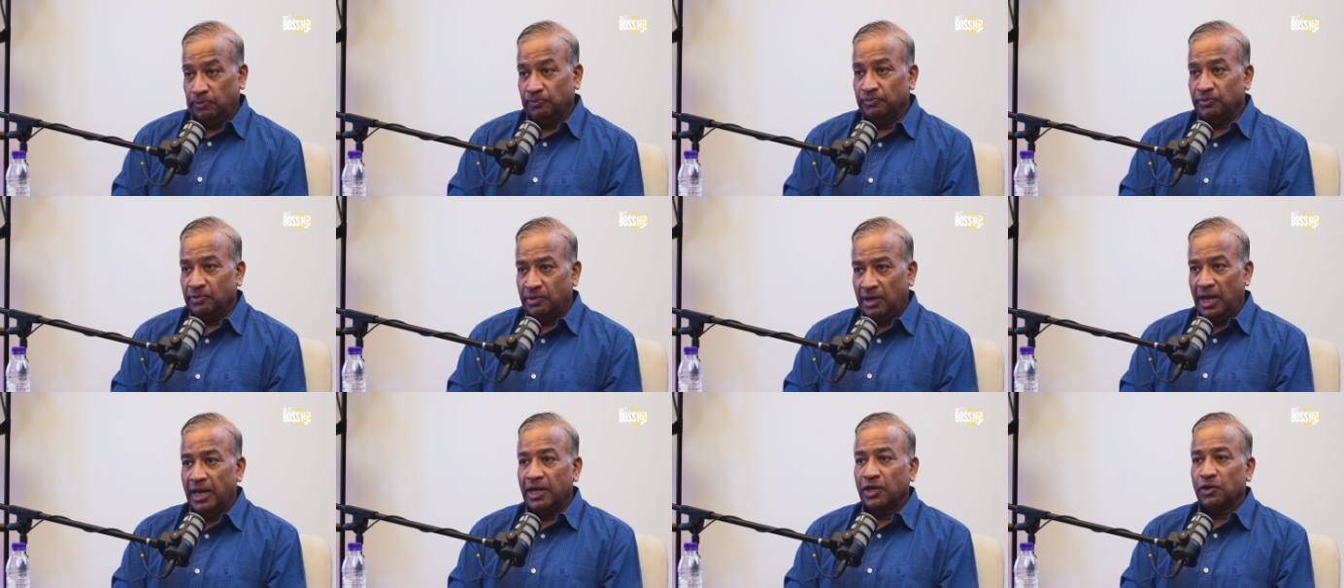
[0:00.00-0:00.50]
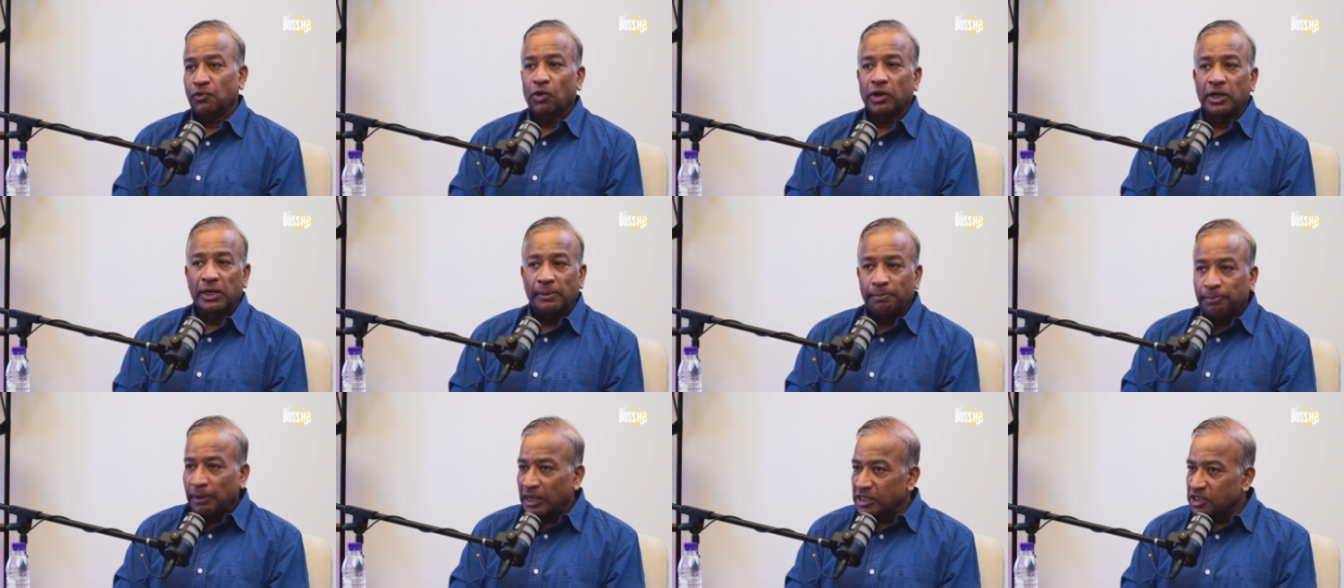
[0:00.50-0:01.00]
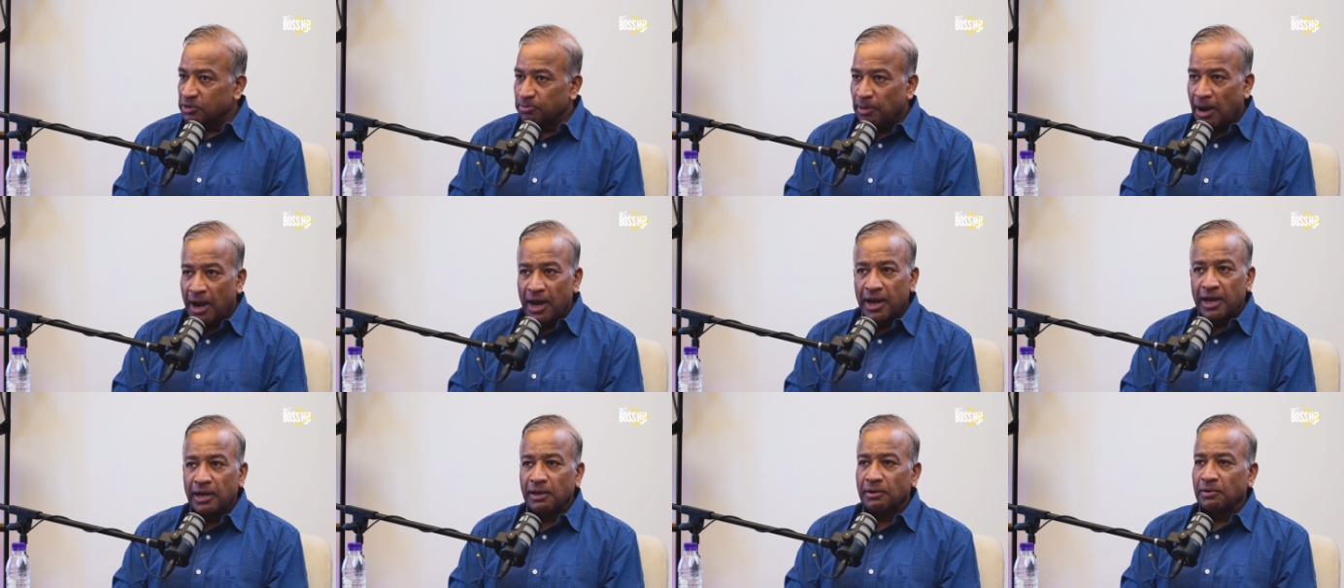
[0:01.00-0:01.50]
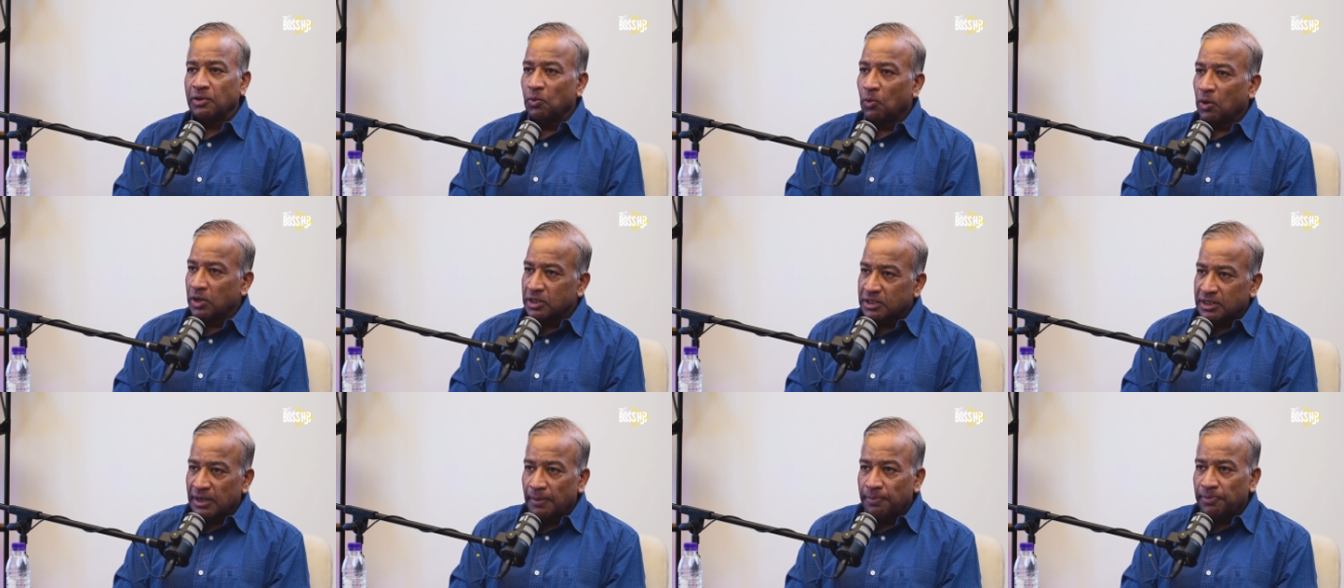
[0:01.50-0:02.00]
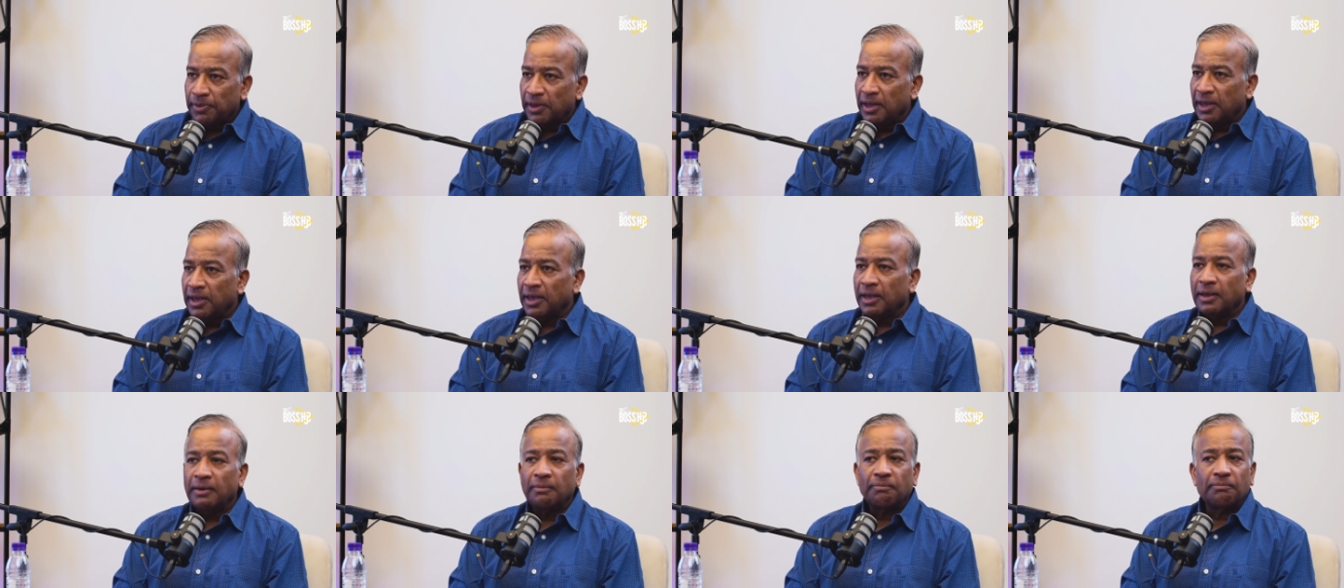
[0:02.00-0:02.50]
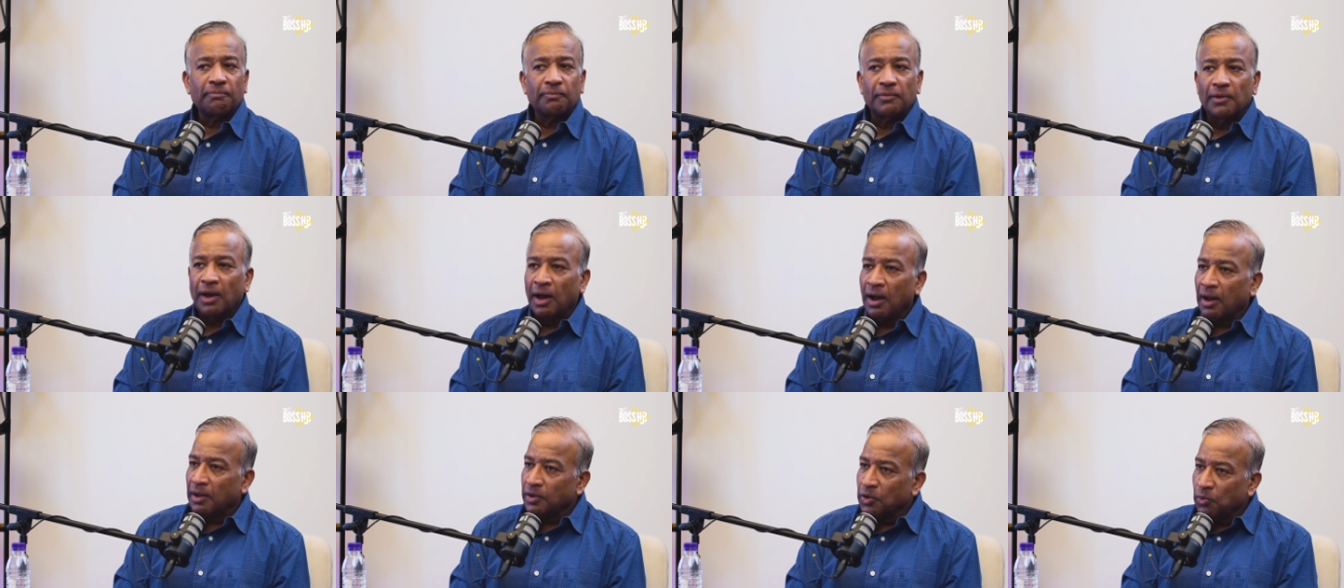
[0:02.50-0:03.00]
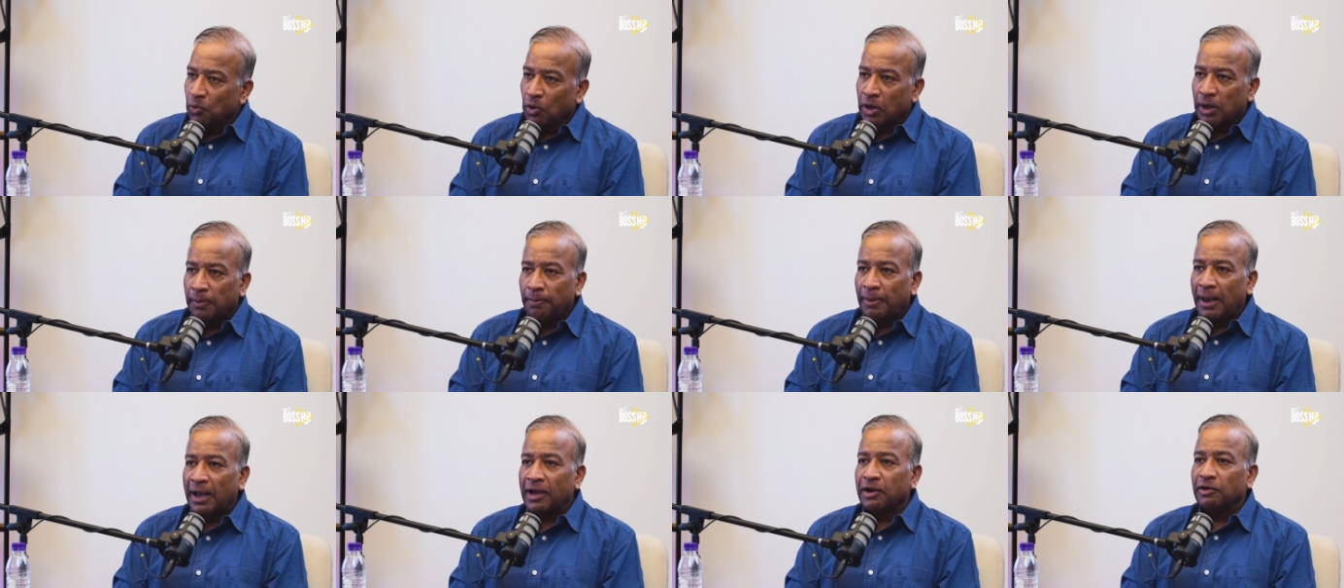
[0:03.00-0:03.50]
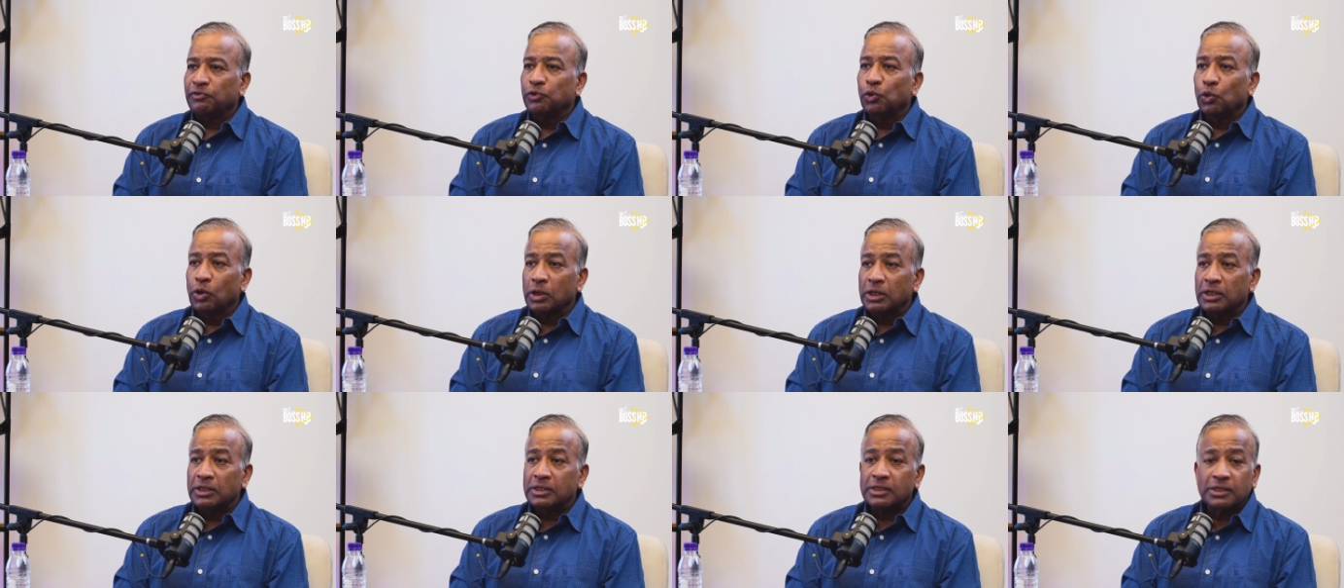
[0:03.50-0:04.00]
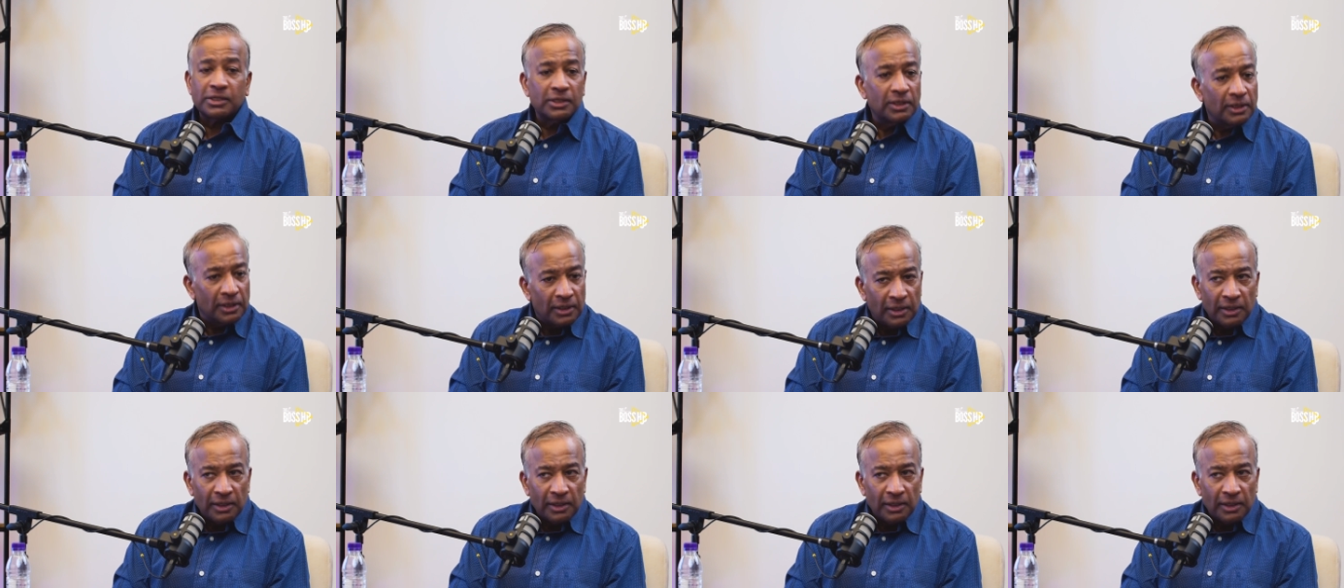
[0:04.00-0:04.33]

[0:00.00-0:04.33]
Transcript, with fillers: Yes. Like you got an impulse buy, you want something, mm. uh, you want a pack of noodles,